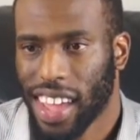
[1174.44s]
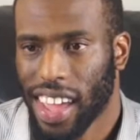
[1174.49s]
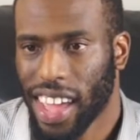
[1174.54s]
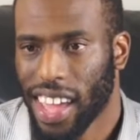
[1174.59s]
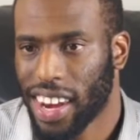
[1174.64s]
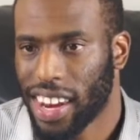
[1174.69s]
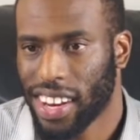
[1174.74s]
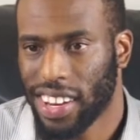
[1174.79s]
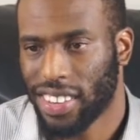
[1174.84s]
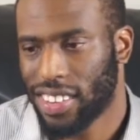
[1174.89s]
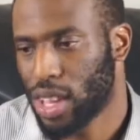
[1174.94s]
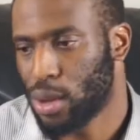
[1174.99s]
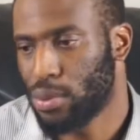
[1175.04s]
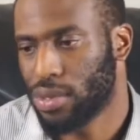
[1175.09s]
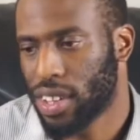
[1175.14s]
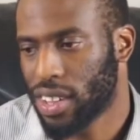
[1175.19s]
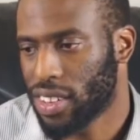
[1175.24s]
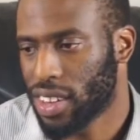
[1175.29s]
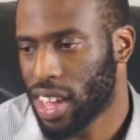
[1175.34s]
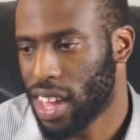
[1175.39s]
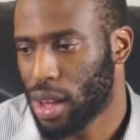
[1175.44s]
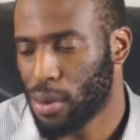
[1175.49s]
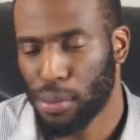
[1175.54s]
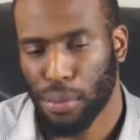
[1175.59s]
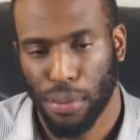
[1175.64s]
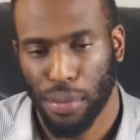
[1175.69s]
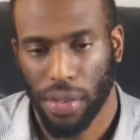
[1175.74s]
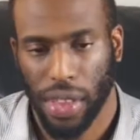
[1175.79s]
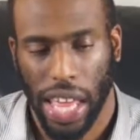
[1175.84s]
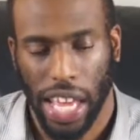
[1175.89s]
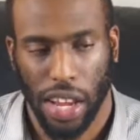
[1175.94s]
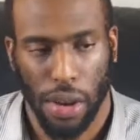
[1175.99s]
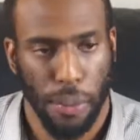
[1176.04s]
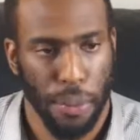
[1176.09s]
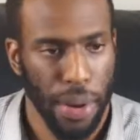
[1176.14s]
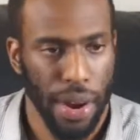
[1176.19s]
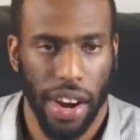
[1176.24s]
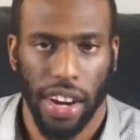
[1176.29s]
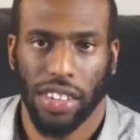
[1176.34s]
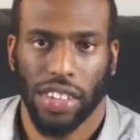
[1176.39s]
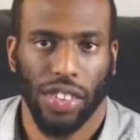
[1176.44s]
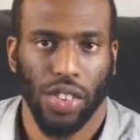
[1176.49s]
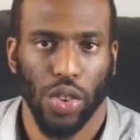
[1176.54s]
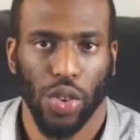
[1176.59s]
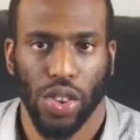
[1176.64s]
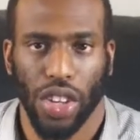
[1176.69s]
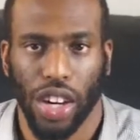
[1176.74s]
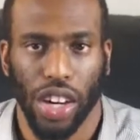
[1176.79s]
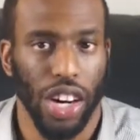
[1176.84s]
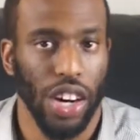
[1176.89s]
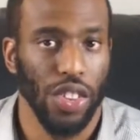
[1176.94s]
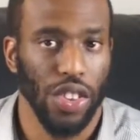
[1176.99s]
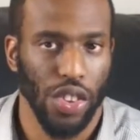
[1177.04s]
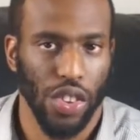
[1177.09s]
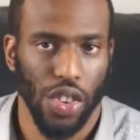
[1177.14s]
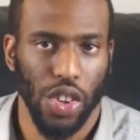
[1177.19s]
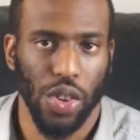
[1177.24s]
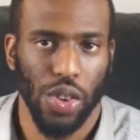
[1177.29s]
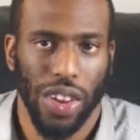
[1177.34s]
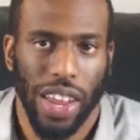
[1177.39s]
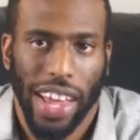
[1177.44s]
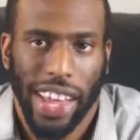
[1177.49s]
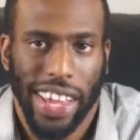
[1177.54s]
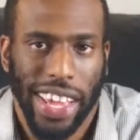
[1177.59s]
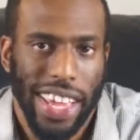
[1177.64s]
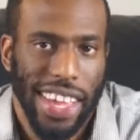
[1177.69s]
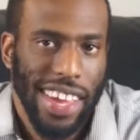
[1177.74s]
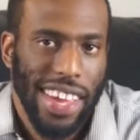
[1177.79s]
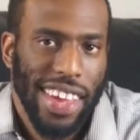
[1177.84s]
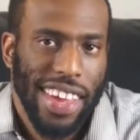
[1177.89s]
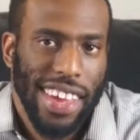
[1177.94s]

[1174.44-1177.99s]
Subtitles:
and at the same exact time, like, compared to the other two, like,